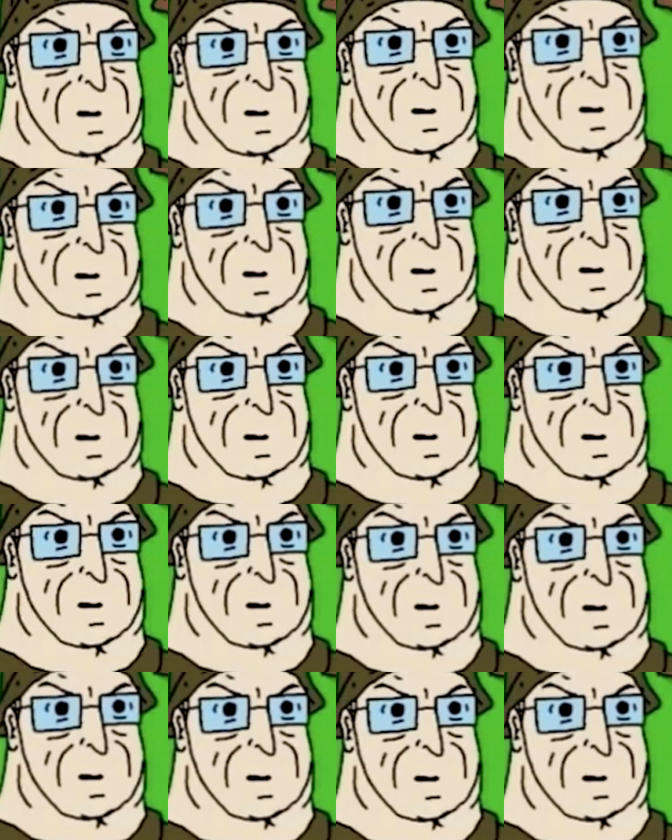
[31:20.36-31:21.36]

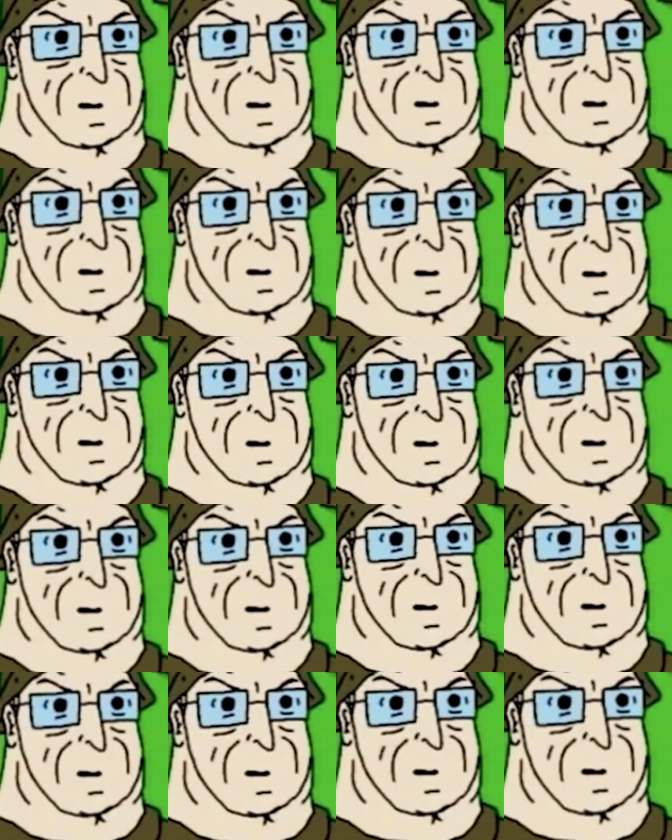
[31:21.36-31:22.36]

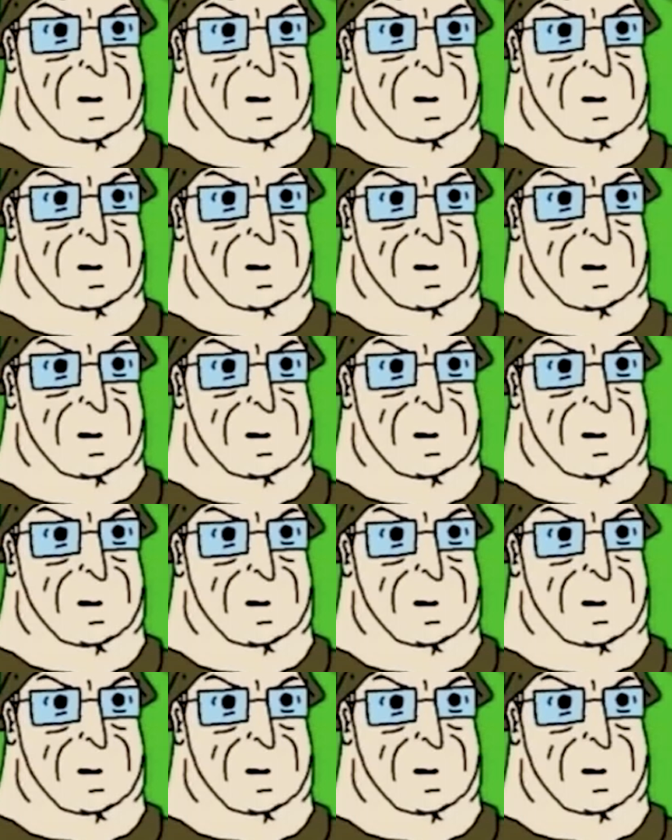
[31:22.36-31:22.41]
(not speaking)